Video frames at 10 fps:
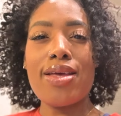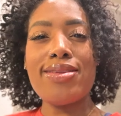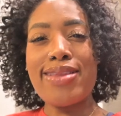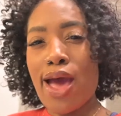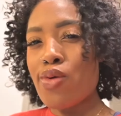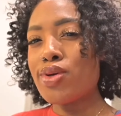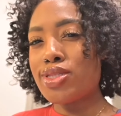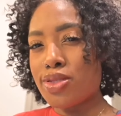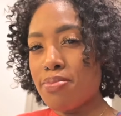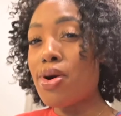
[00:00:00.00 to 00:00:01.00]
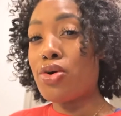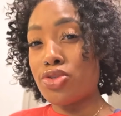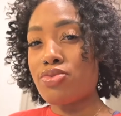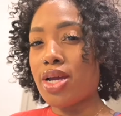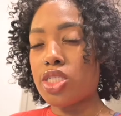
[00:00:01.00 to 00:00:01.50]
now it's
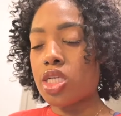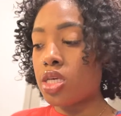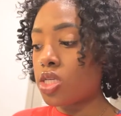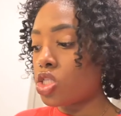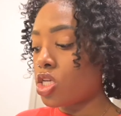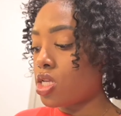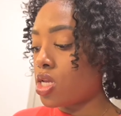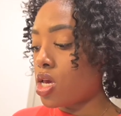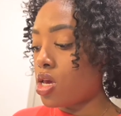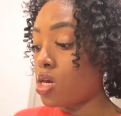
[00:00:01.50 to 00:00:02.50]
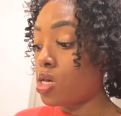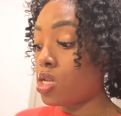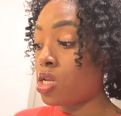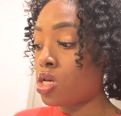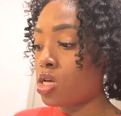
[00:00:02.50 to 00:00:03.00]
Mo's Ratchet Kitchen
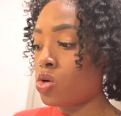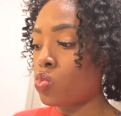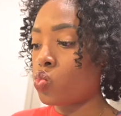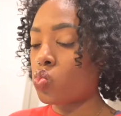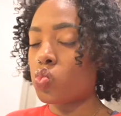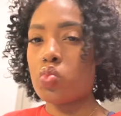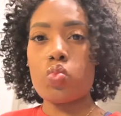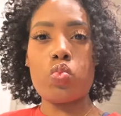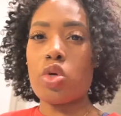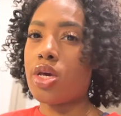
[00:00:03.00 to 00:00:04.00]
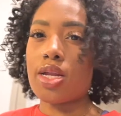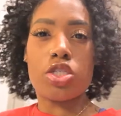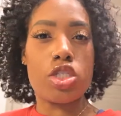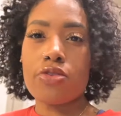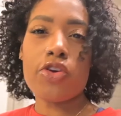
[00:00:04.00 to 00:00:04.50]
and we gotta
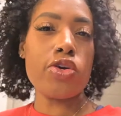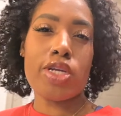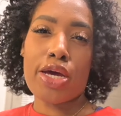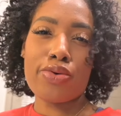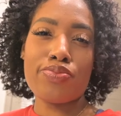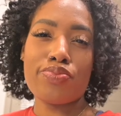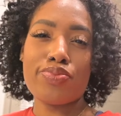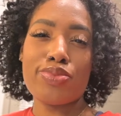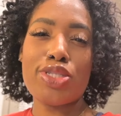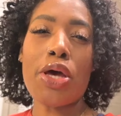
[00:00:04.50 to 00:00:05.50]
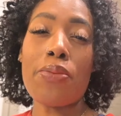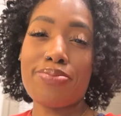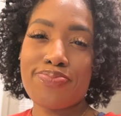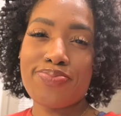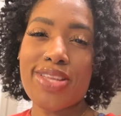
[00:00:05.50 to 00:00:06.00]
just figure it out. So
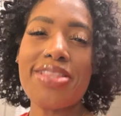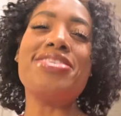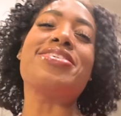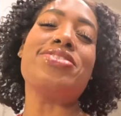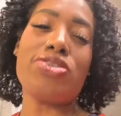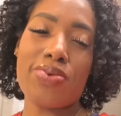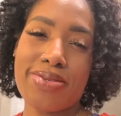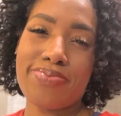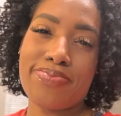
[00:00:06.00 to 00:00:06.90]
let's get to it